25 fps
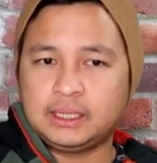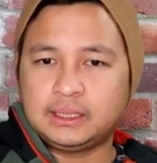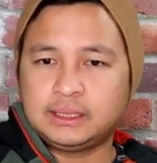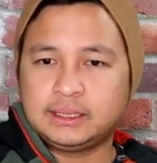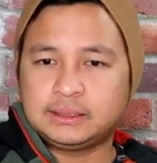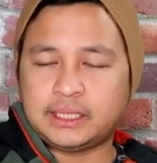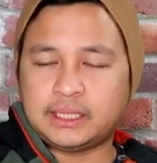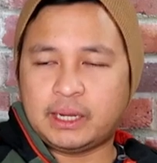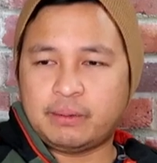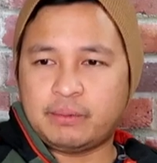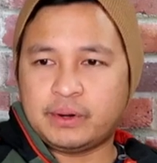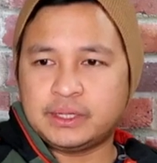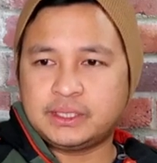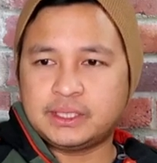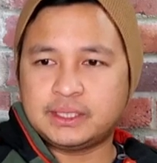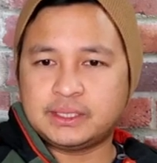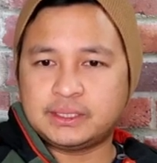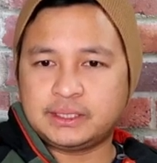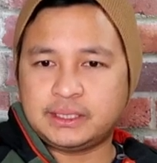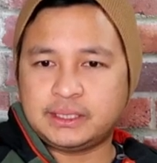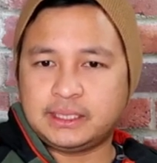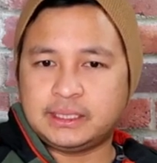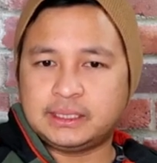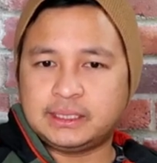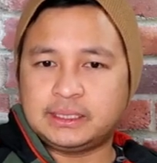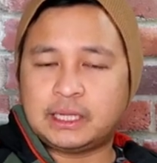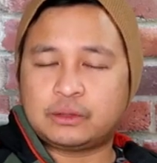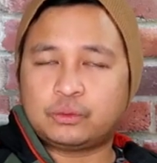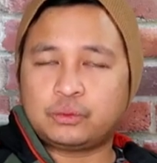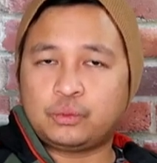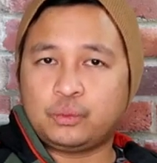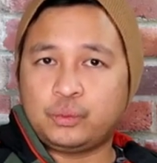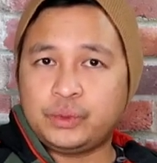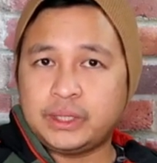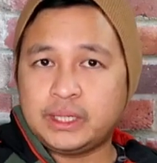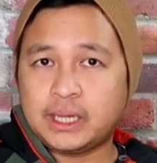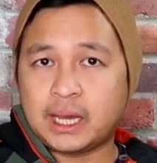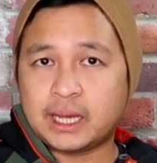sa emergency that
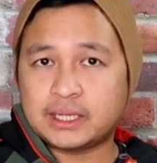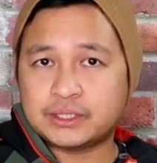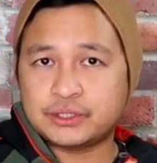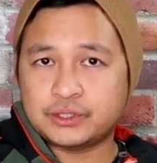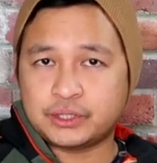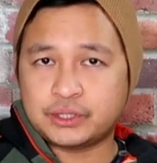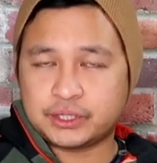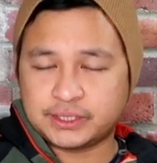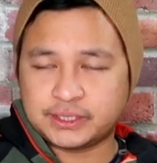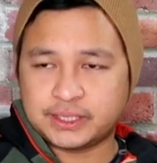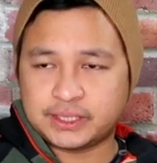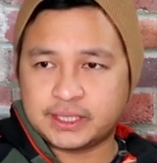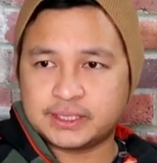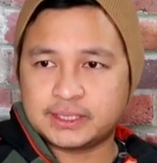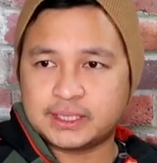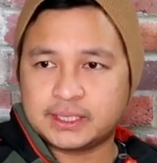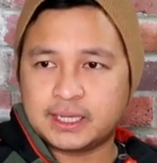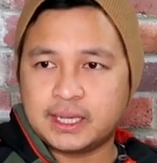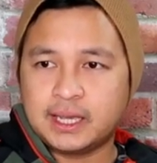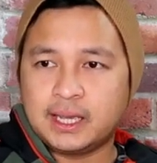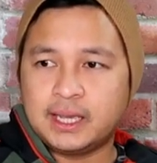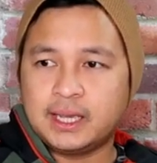we as nurses